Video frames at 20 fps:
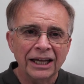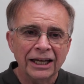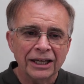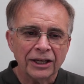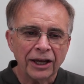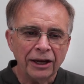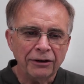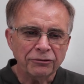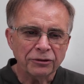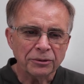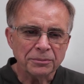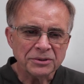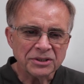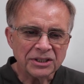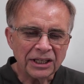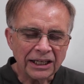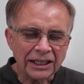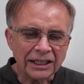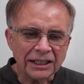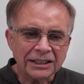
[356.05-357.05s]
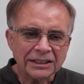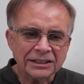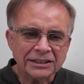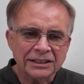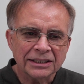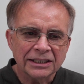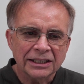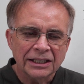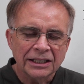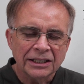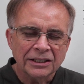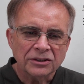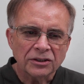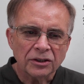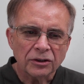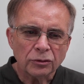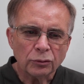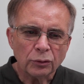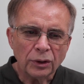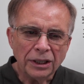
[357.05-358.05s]
going from 6
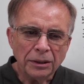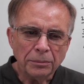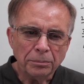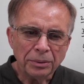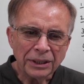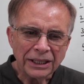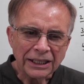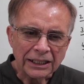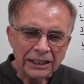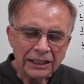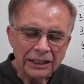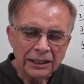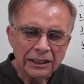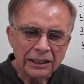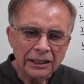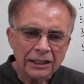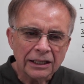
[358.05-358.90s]
to 3B